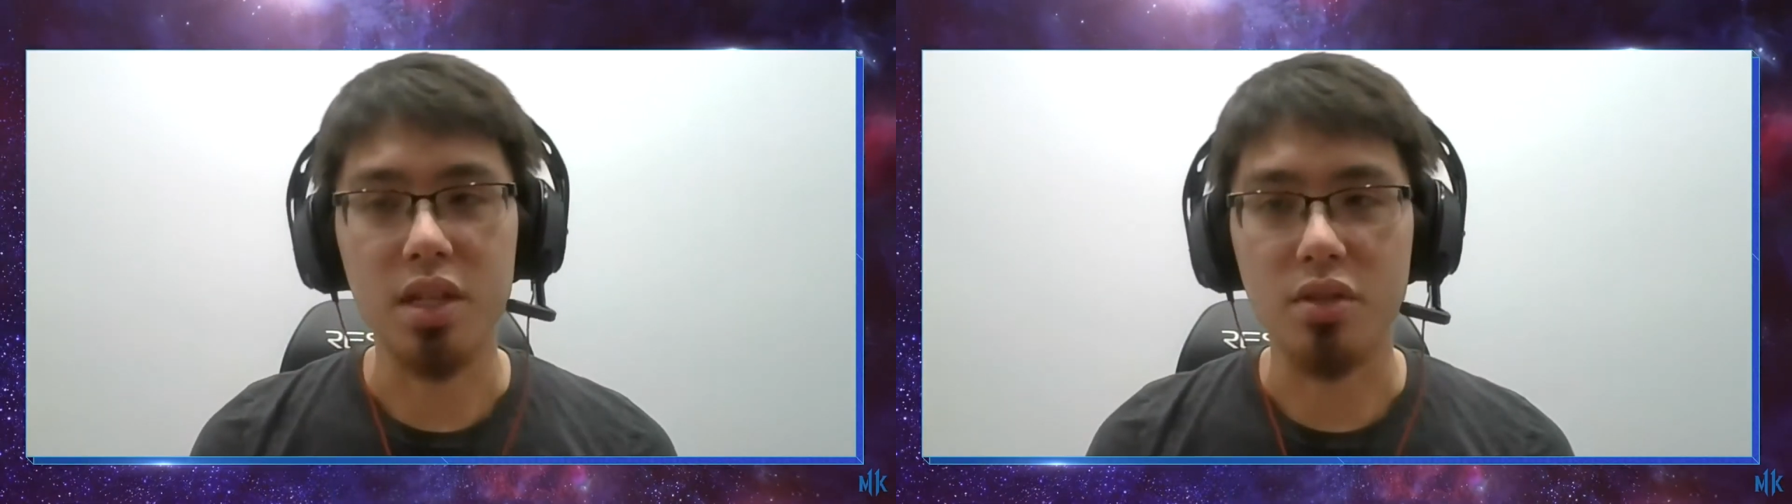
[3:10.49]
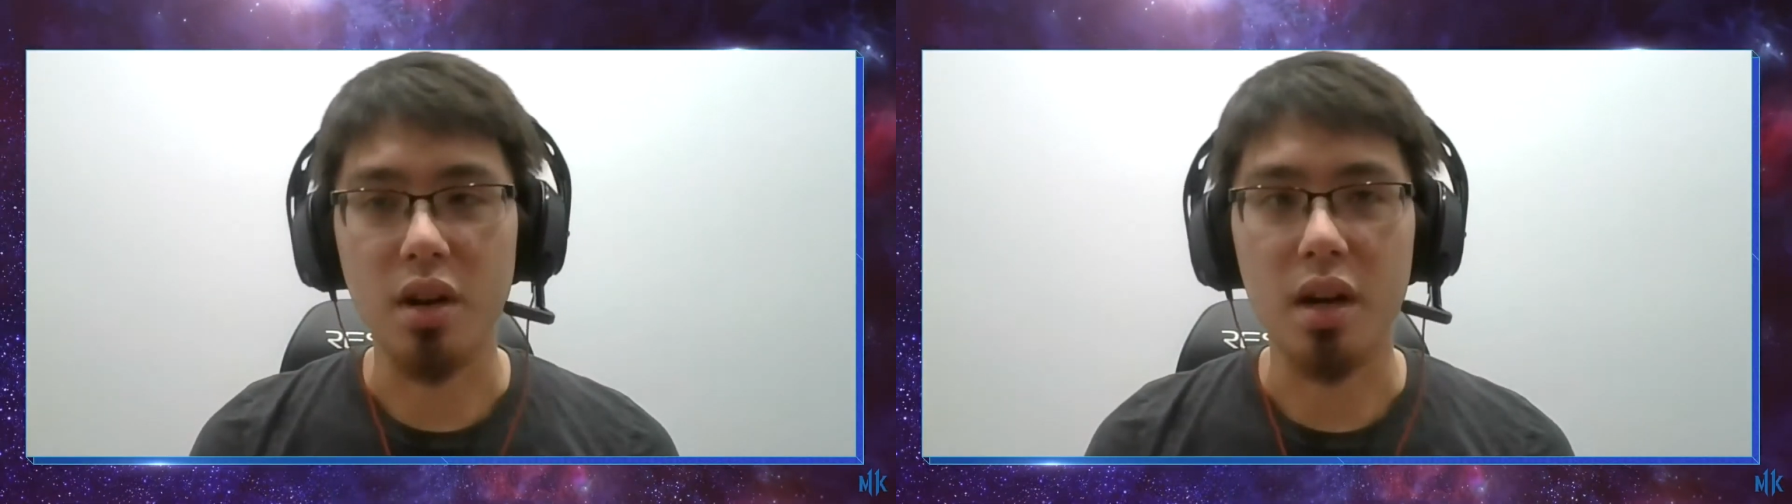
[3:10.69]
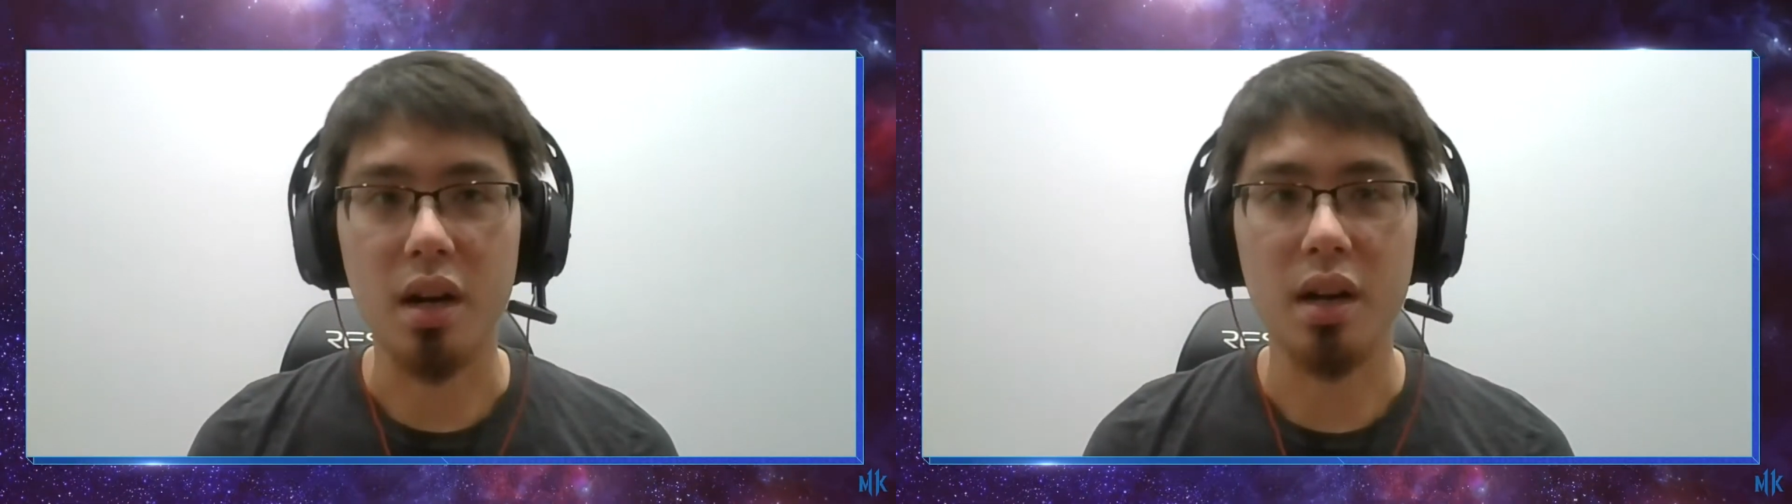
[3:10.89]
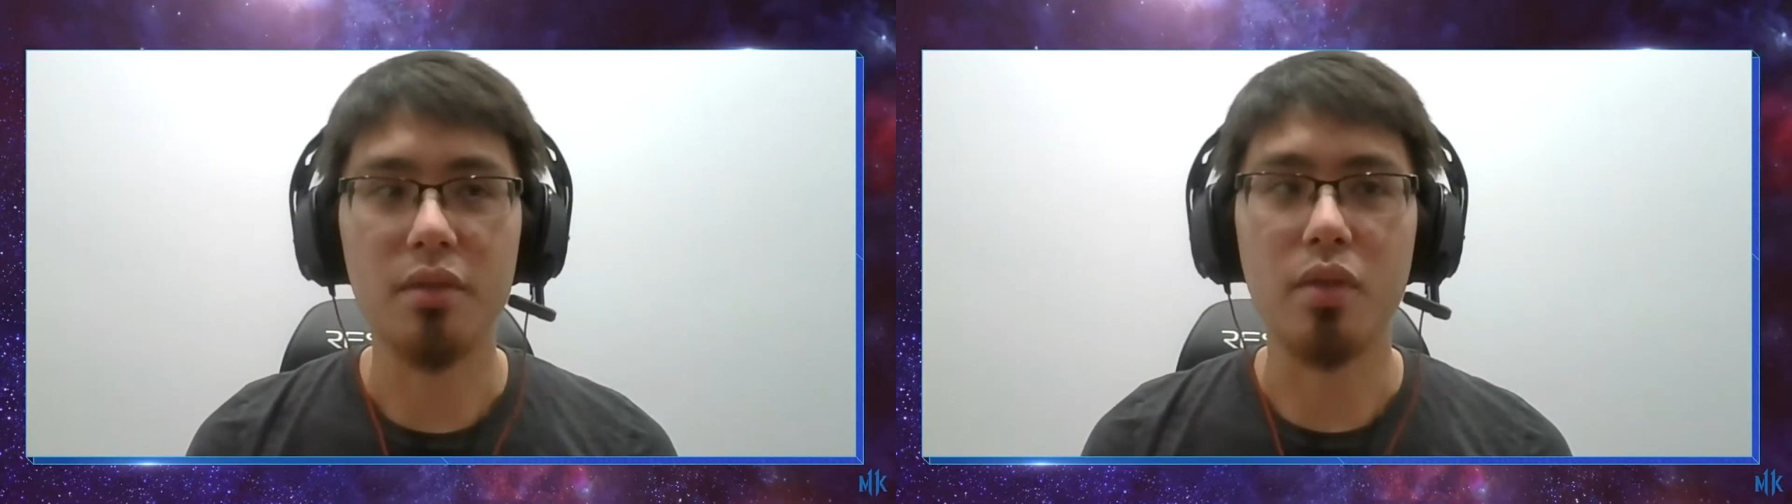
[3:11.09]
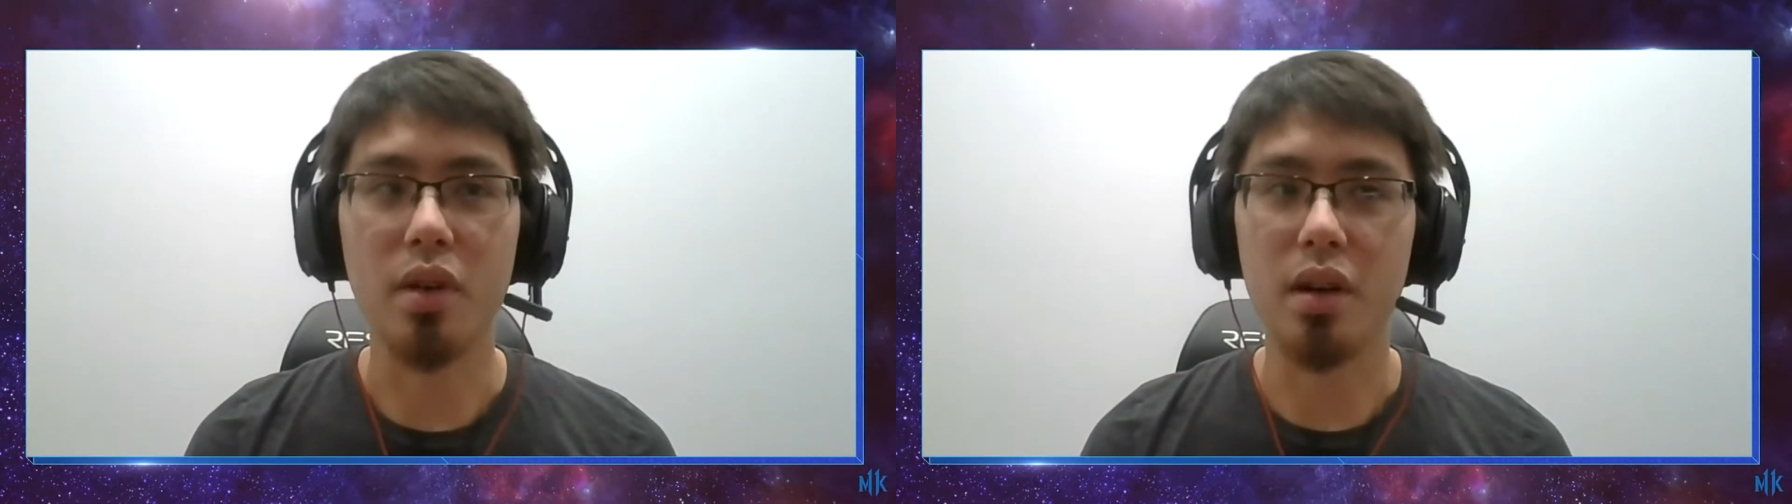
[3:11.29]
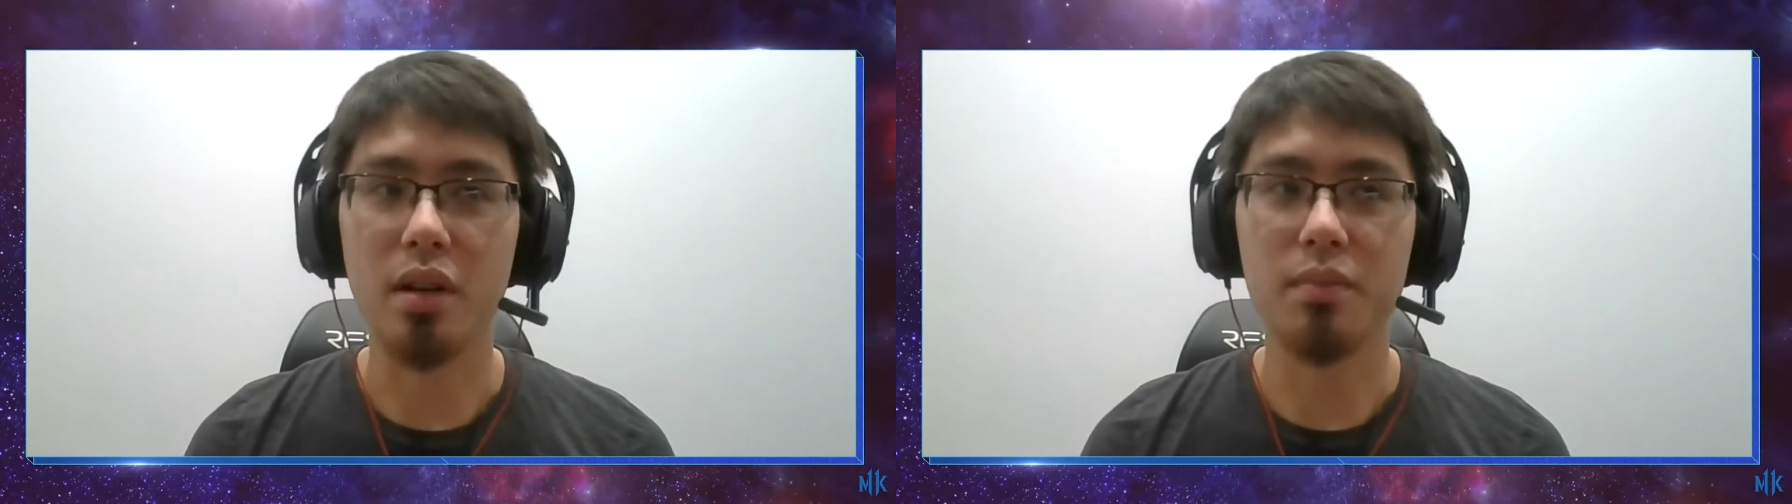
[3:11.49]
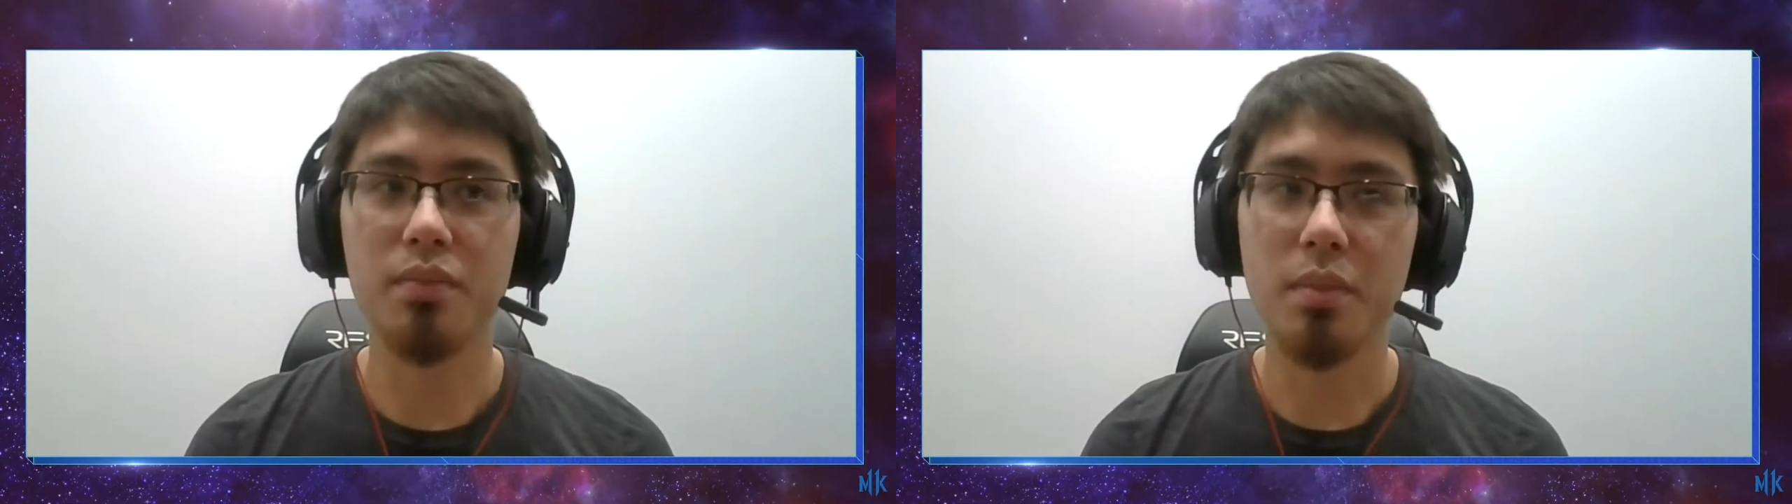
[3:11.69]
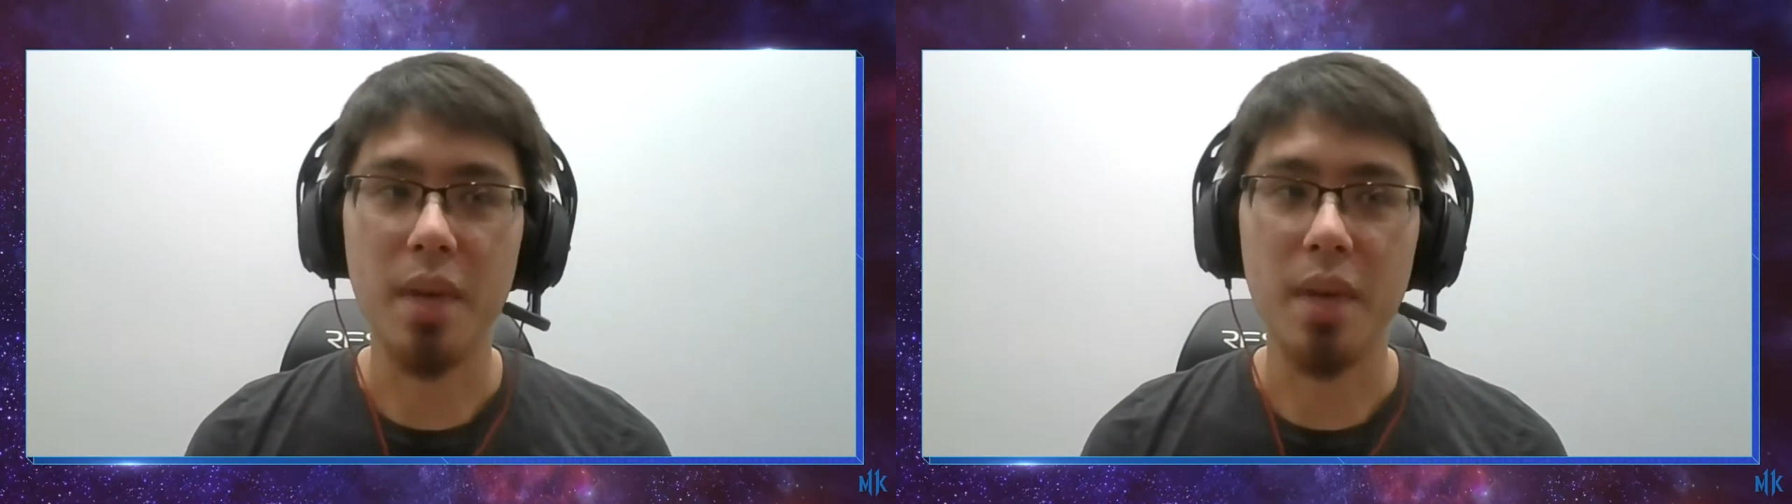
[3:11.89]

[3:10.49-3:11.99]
strong for